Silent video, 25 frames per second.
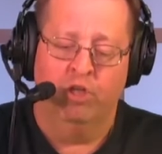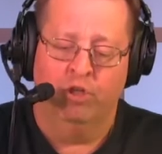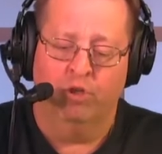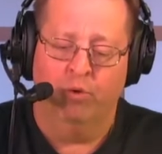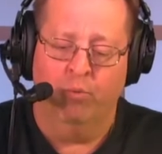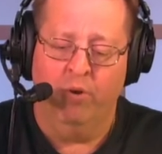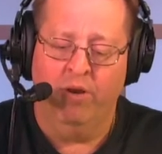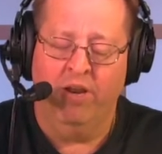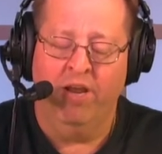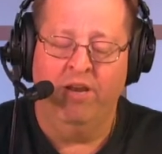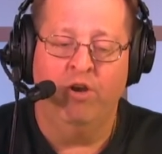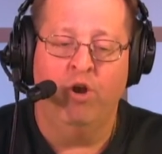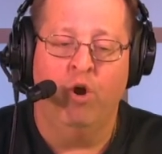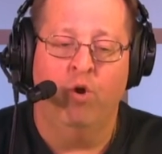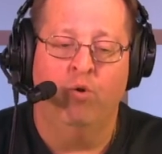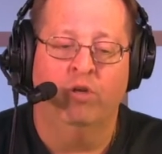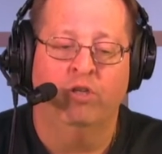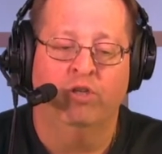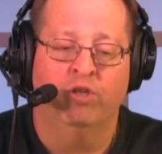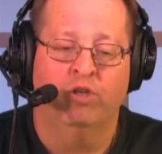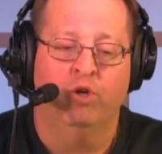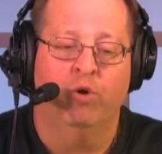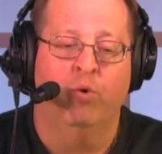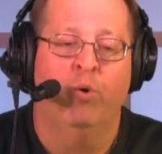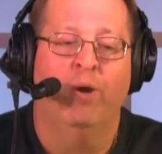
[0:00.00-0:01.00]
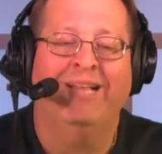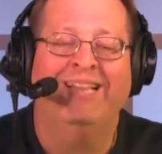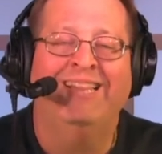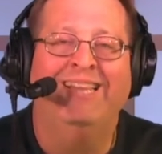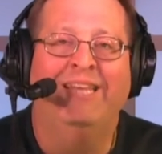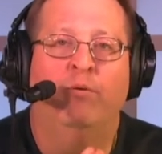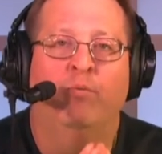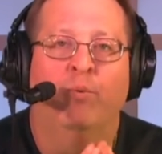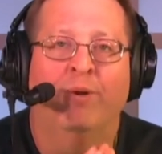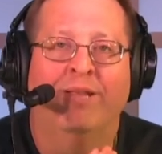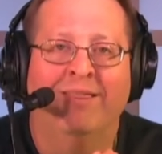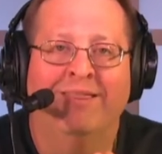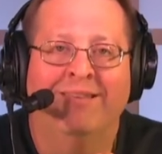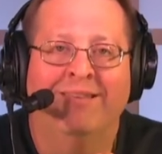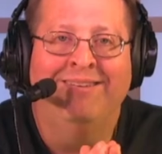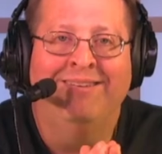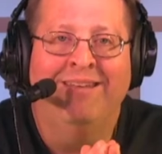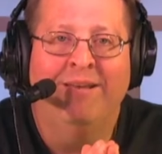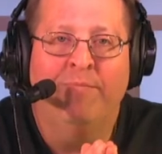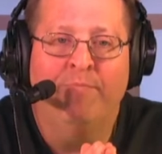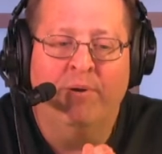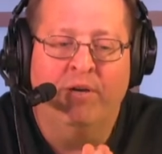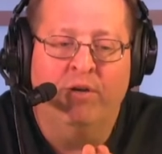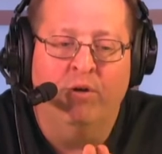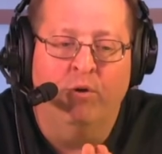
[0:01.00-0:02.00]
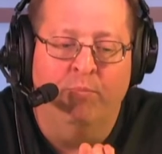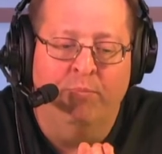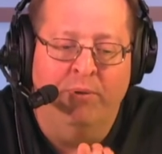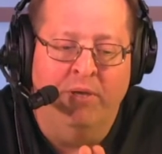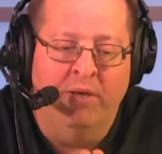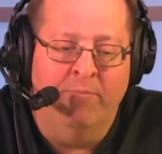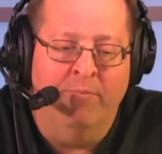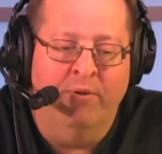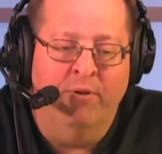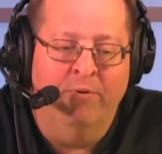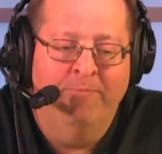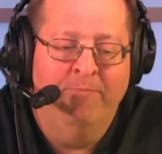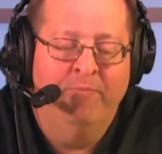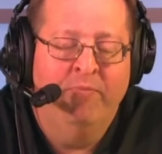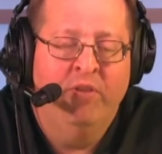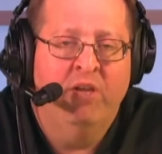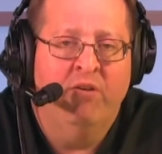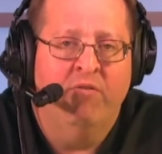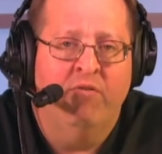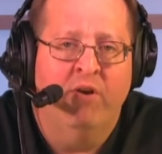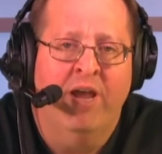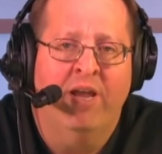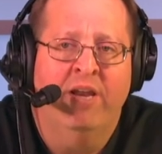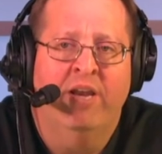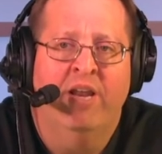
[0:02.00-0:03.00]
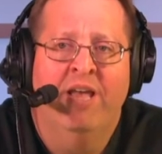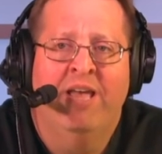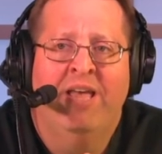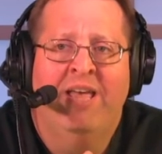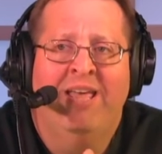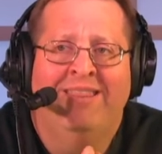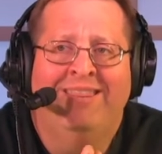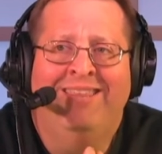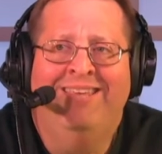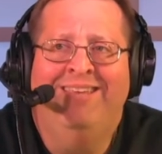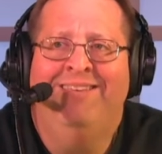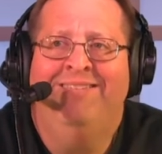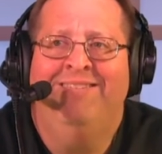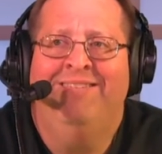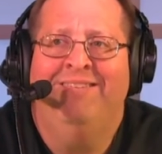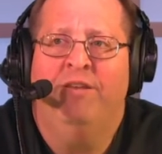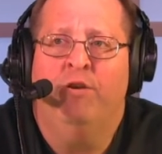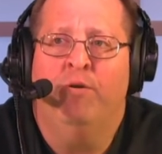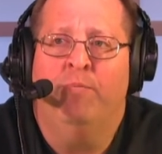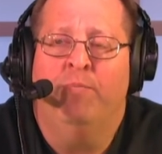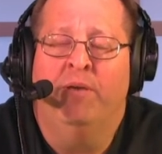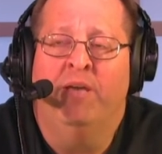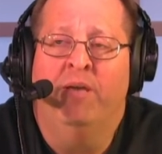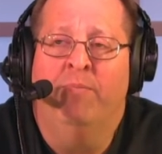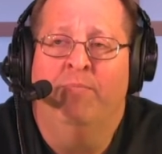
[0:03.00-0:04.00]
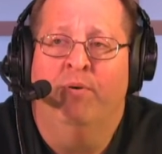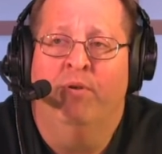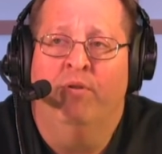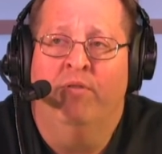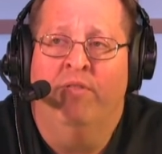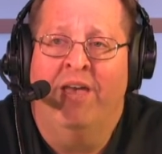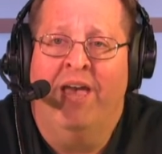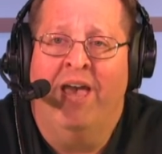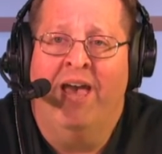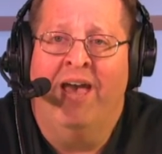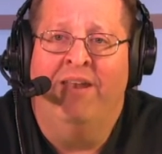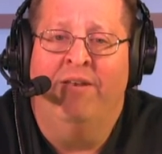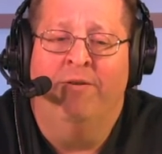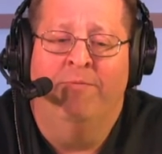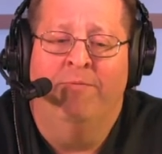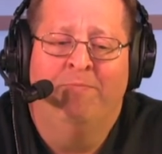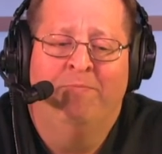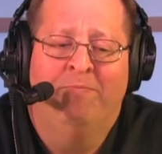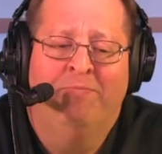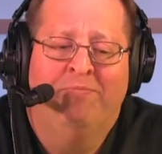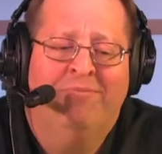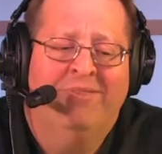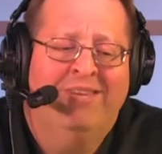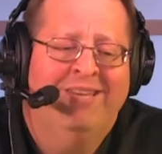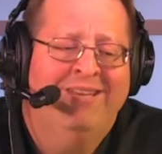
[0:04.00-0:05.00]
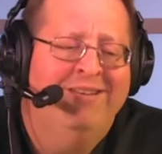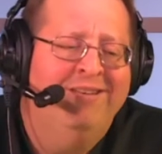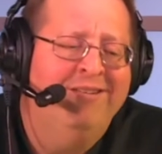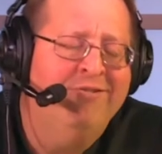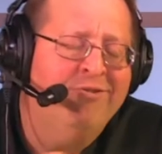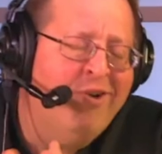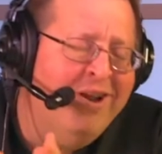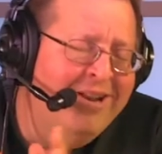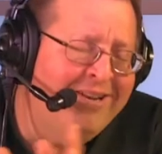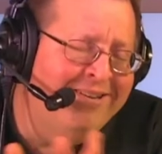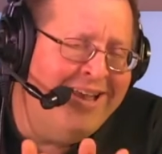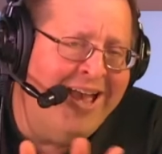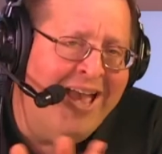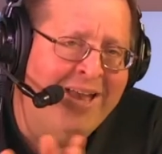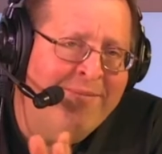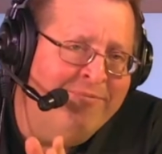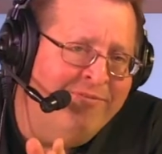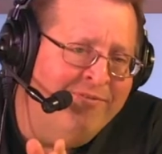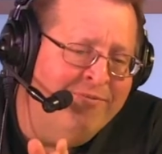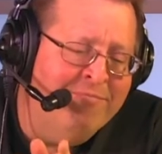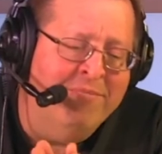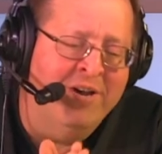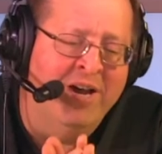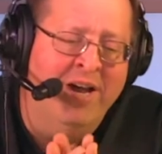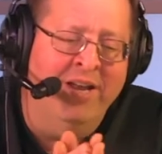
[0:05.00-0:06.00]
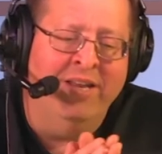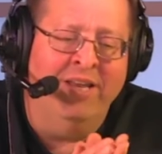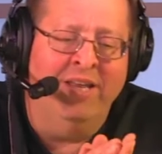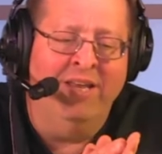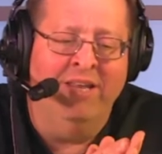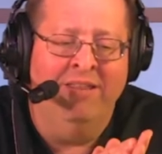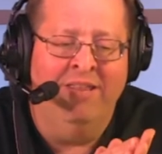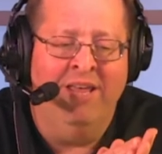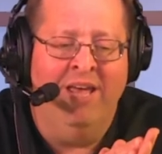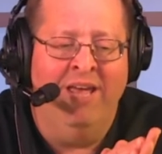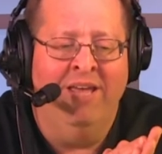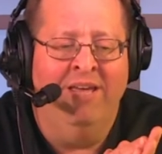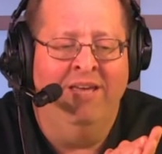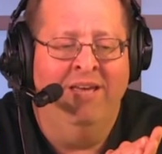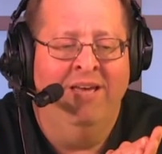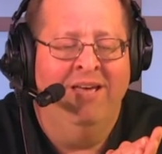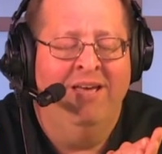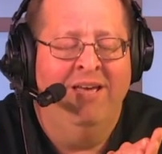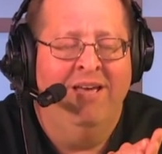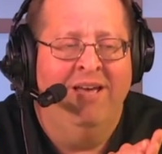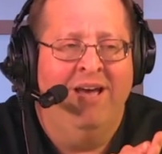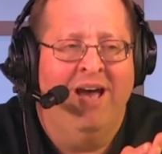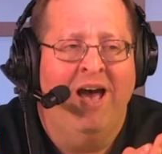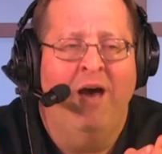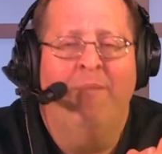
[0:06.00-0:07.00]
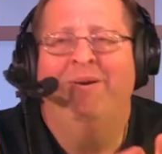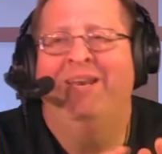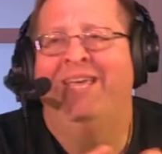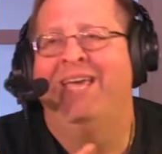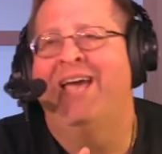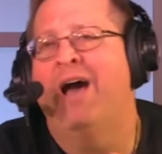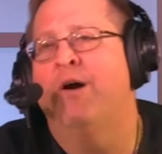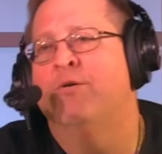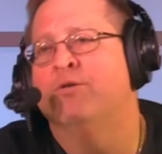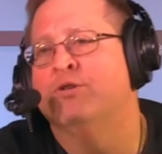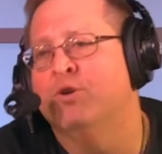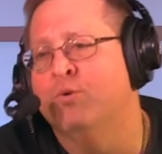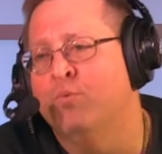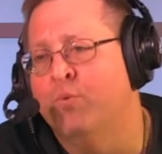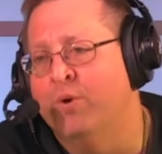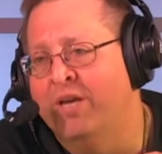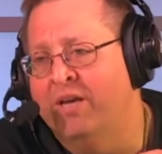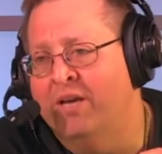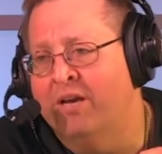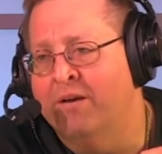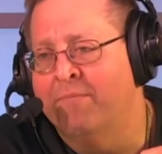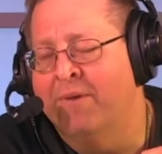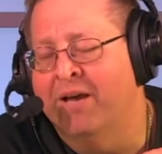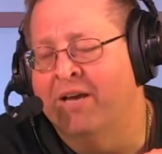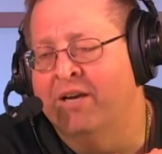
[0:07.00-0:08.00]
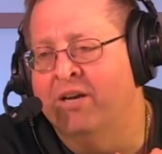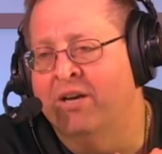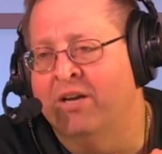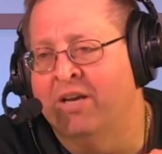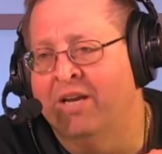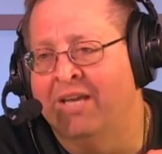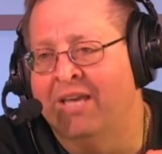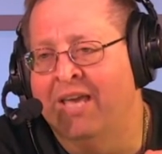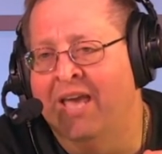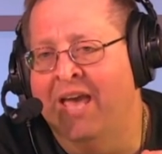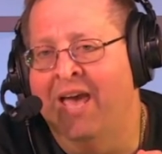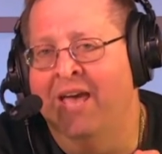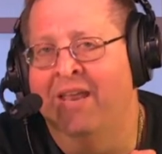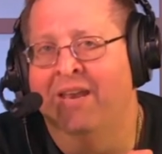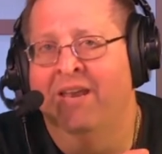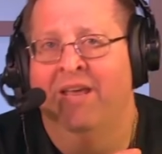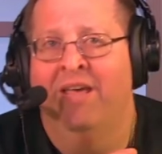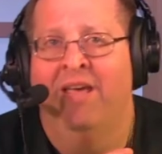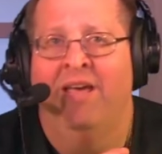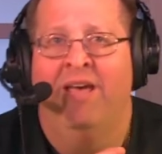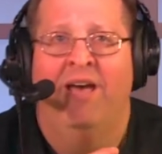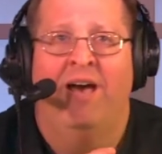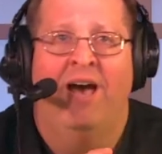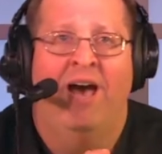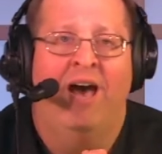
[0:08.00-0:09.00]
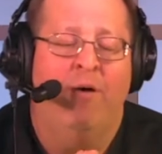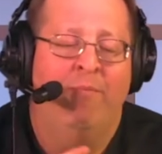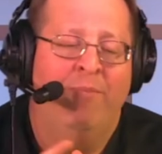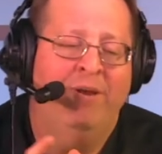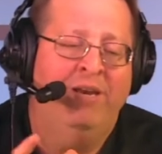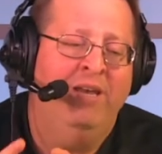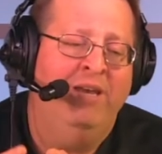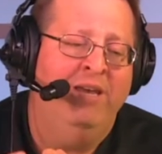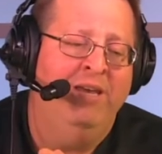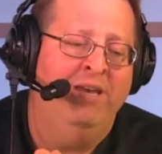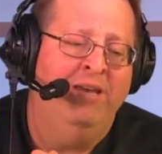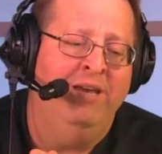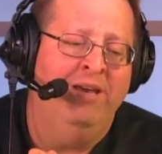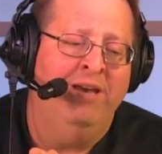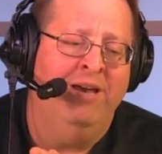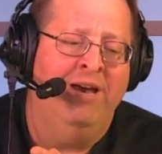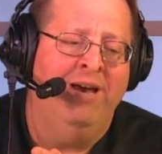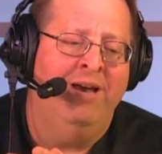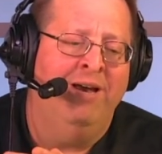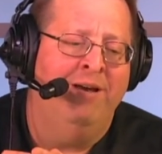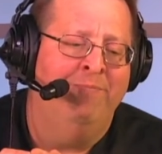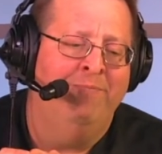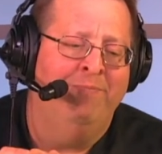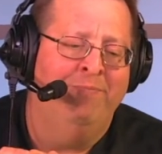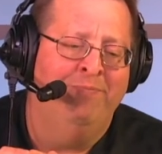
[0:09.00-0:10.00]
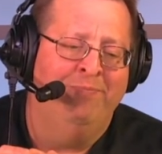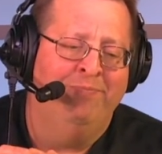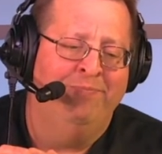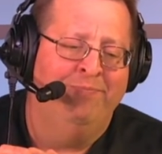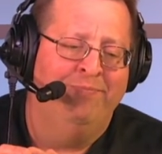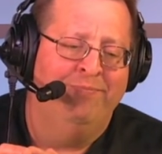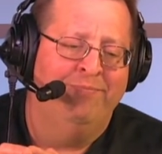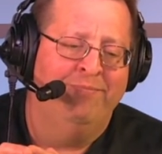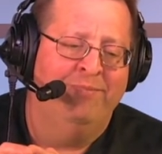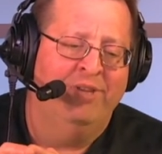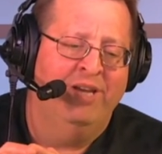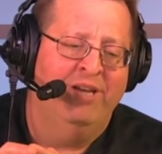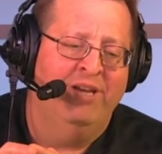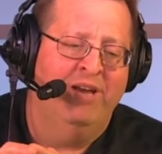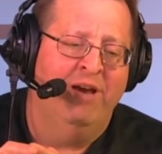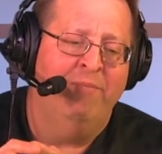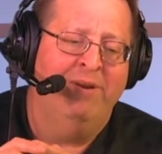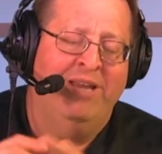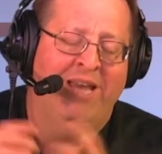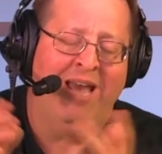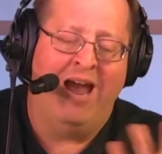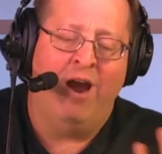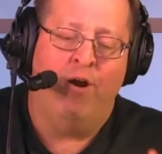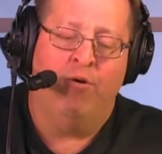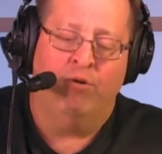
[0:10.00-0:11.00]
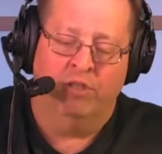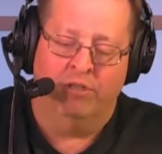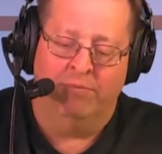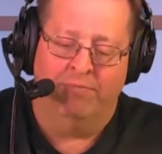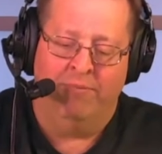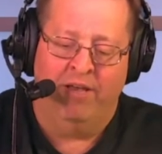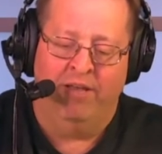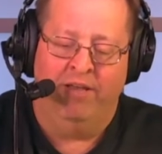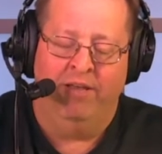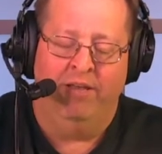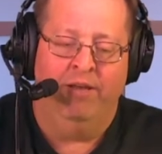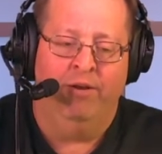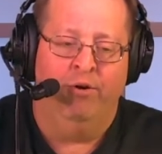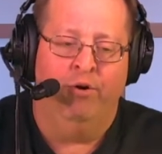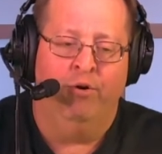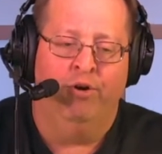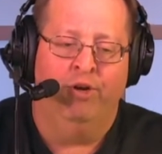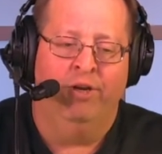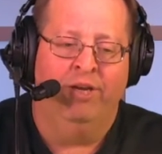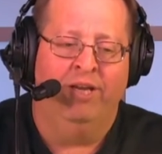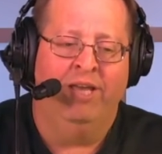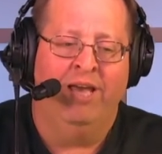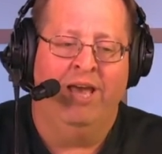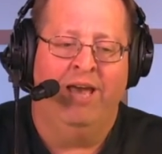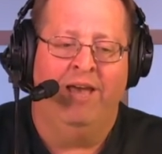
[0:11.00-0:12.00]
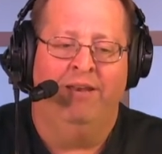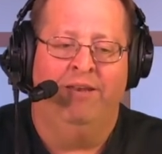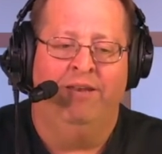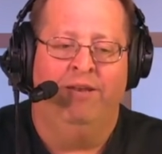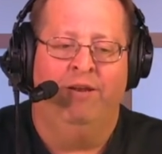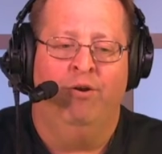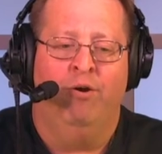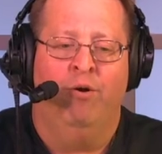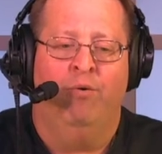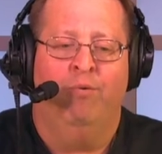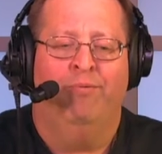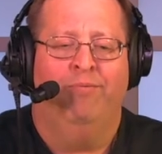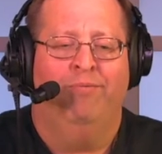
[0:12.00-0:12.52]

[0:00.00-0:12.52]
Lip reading: So what I noticed quickly the typical people, right? These are your people that trade time for money. How many hours a week am I going to get? How many hours am I, going to get?